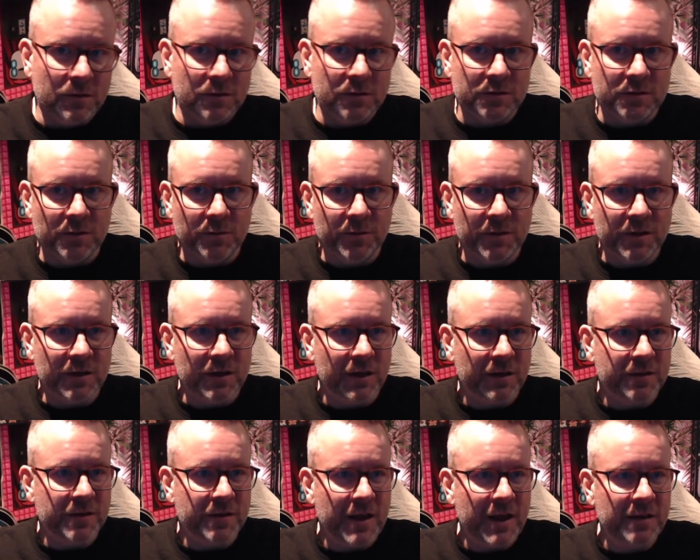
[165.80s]
Something
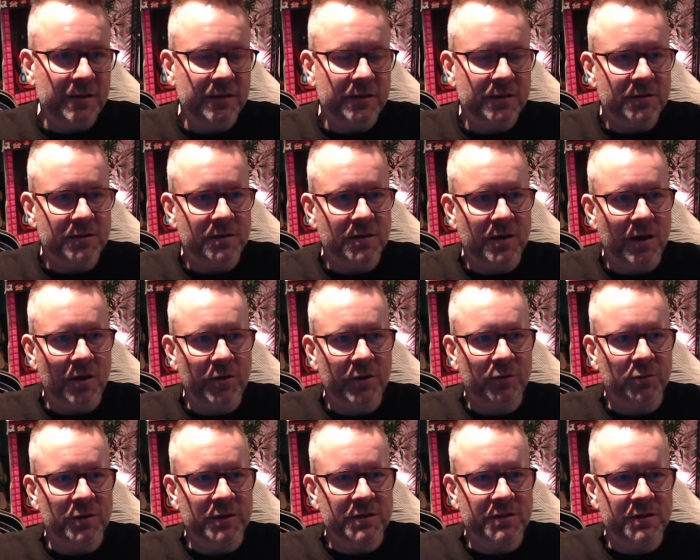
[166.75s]
like that. So now
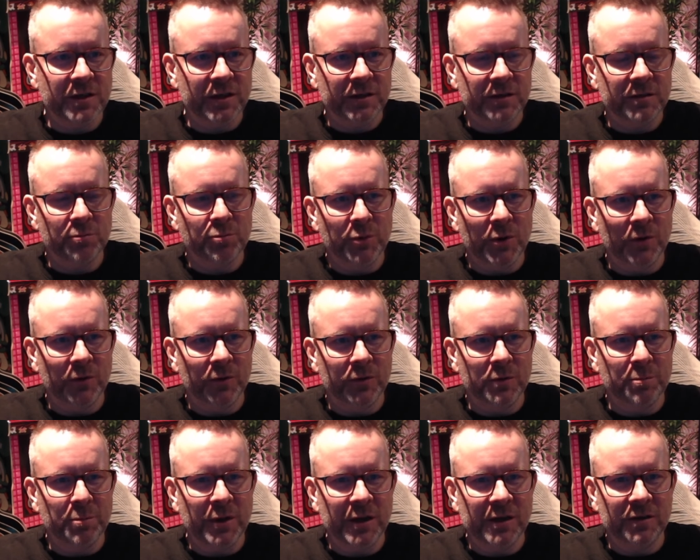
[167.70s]
it will check
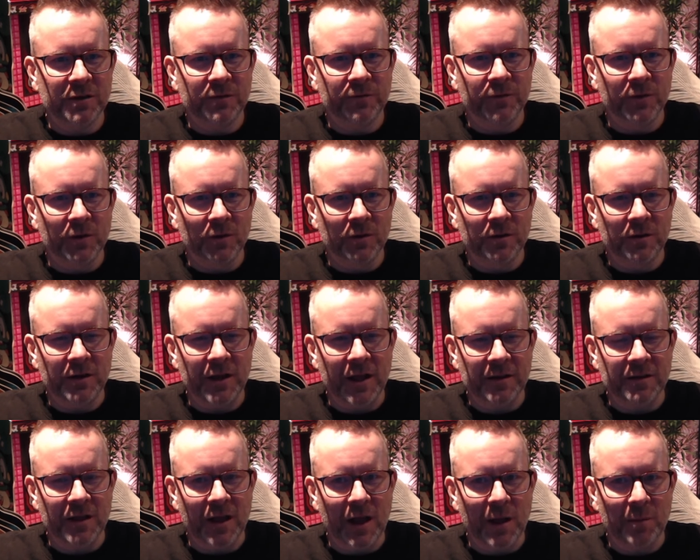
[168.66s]
both the pages folder
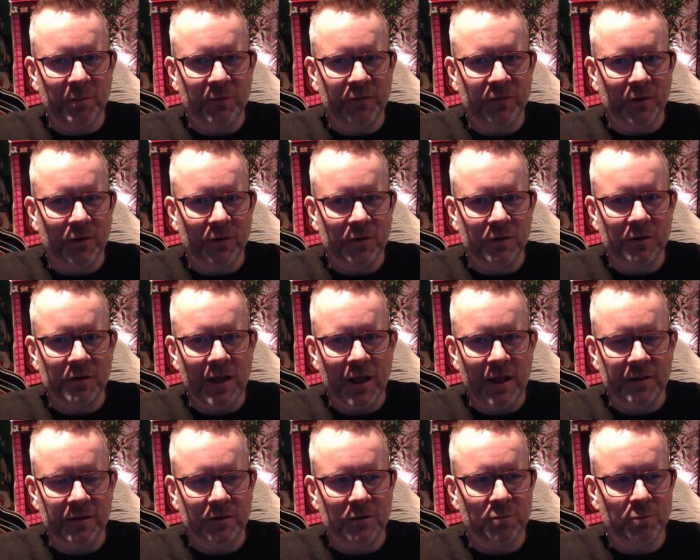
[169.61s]
and the app folder
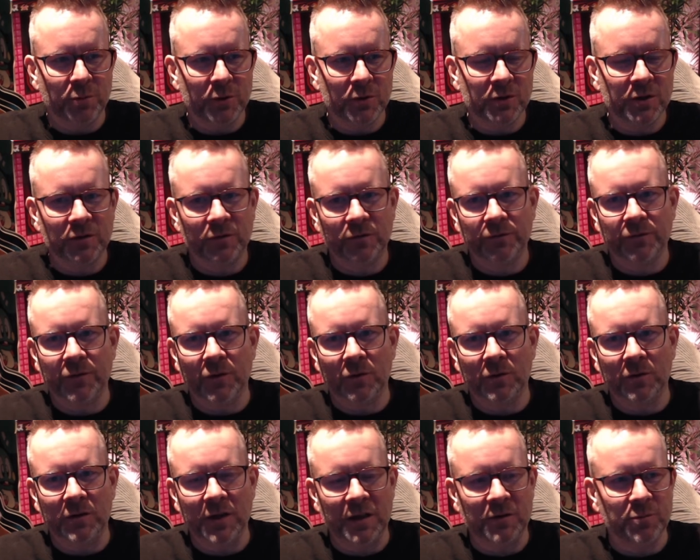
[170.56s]
and the components
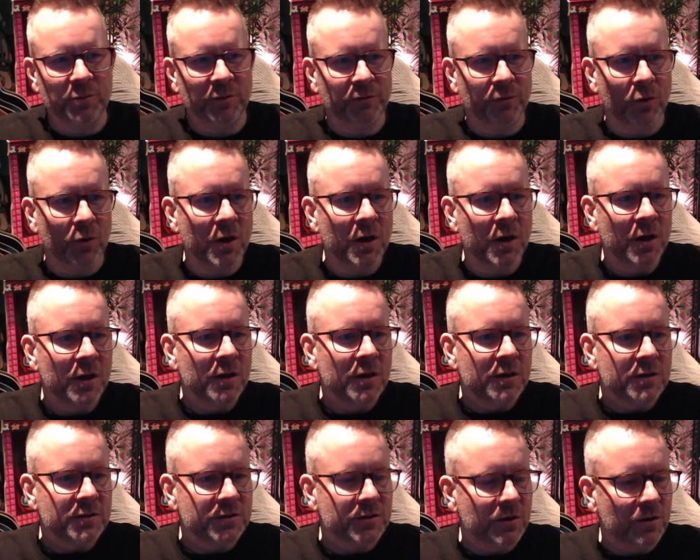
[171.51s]
folder as before.
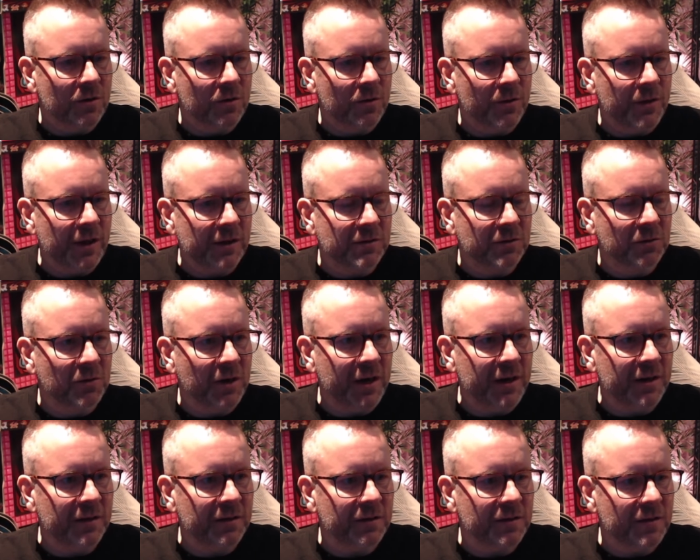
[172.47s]
So that's
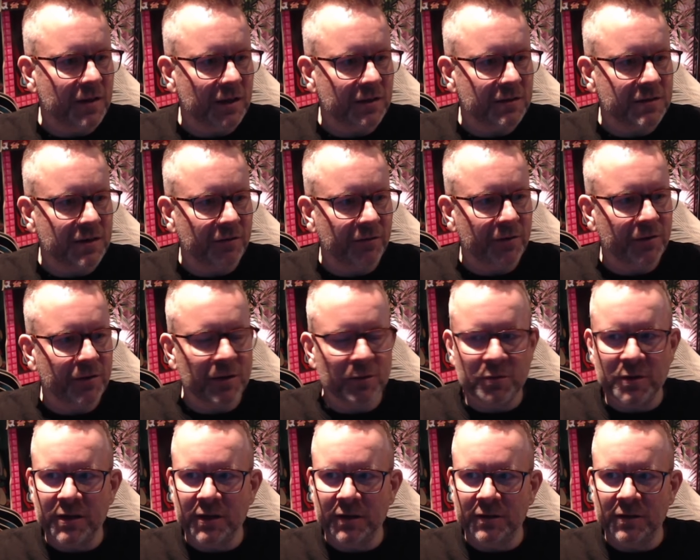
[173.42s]
great. That's everything
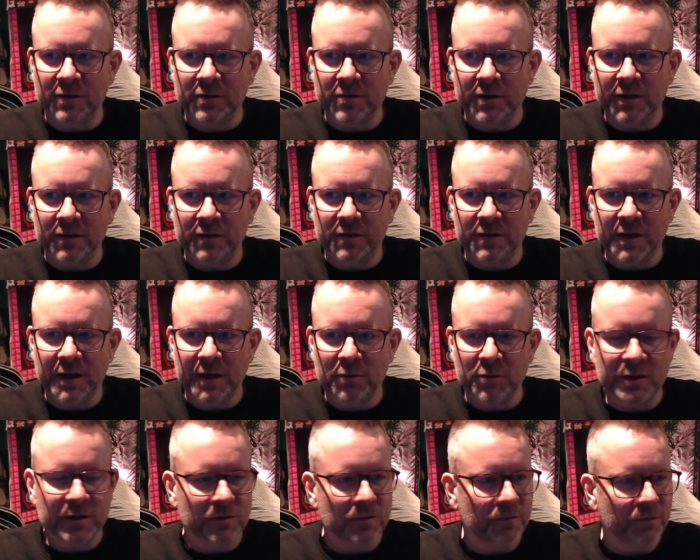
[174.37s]
we need to do in the
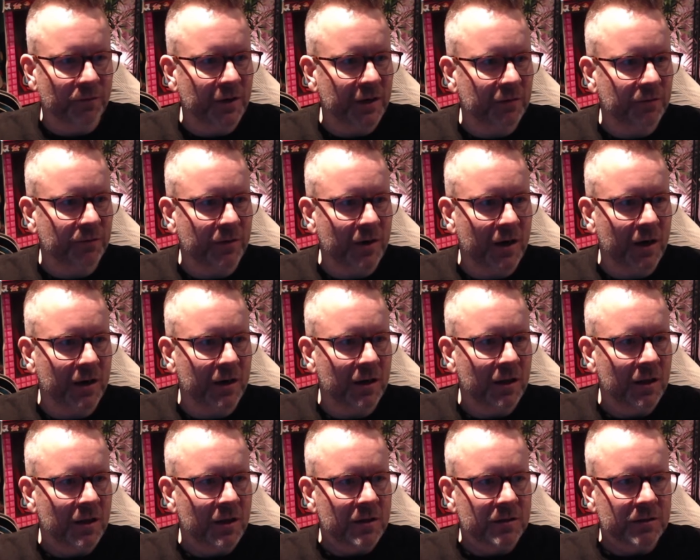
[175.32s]
Tailwind config
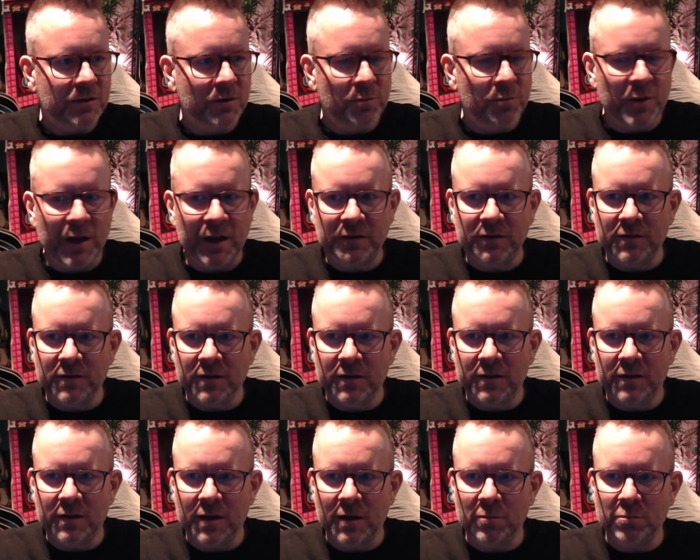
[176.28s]
file. Go back to the
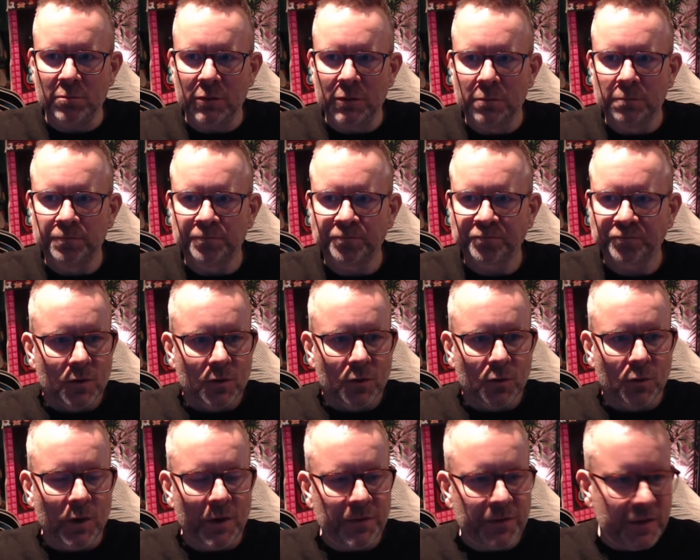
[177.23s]
thumb.
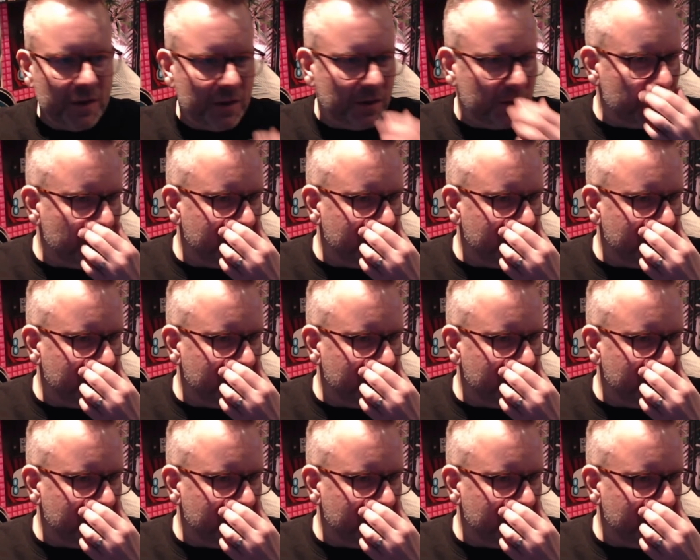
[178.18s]
One thing